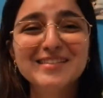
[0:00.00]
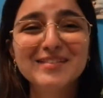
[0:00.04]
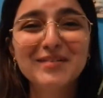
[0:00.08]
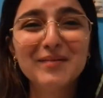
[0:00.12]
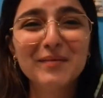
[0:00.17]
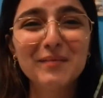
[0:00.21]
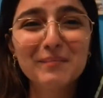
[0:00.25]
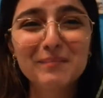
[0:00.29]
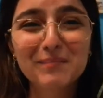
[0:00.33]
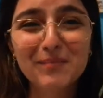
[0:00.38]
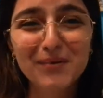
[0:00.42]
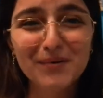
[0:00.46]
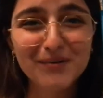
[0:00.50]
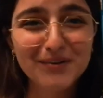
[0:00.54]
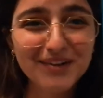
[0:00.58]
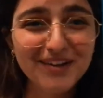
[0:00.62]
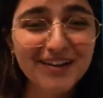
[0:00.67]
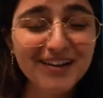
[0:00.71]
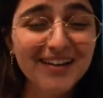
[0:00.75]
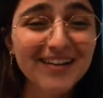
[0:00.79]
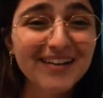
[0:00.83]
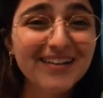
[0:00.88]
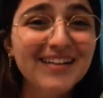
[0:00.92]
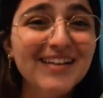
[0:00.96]
is the
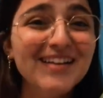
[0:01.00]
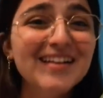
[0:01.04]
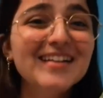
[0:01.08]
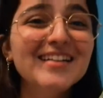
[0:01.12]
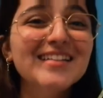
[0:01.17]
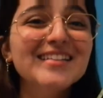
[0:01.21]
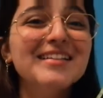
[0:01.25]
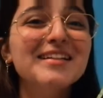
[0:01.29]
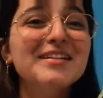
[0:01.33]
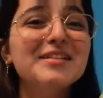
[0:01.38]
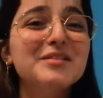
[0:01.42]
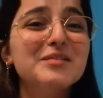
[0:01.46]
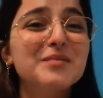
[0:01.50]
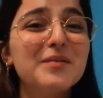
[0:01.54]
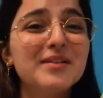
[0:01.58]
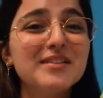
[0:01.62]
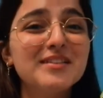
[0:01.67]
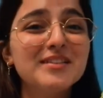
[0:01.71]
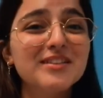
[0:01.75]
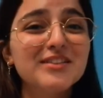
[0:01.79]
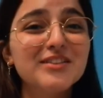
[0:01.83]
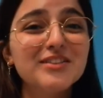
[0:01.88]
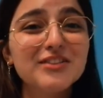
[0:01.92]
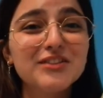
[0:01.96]
book that
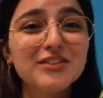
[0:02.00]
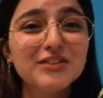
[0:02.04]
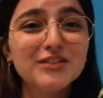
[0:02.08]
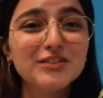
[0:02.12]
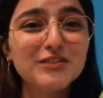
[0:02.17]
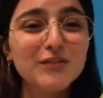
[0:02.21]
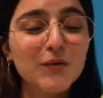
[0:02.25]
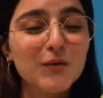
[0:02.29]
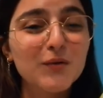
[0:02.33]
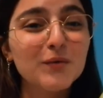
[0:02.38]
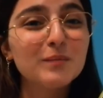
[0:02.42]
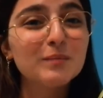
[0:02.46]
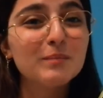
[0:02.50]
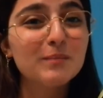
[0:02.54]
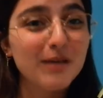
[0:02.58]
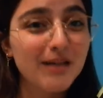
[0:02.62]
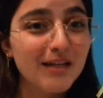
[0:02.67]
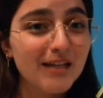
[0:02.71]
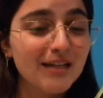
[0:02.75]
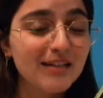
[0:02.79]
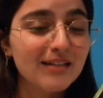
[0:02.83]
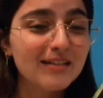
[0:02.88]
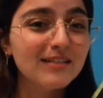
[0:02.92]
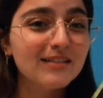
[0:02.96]
20 years old
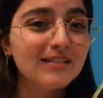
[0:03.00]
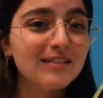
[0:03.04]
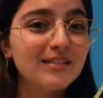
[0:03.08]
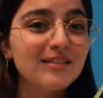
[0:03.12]
me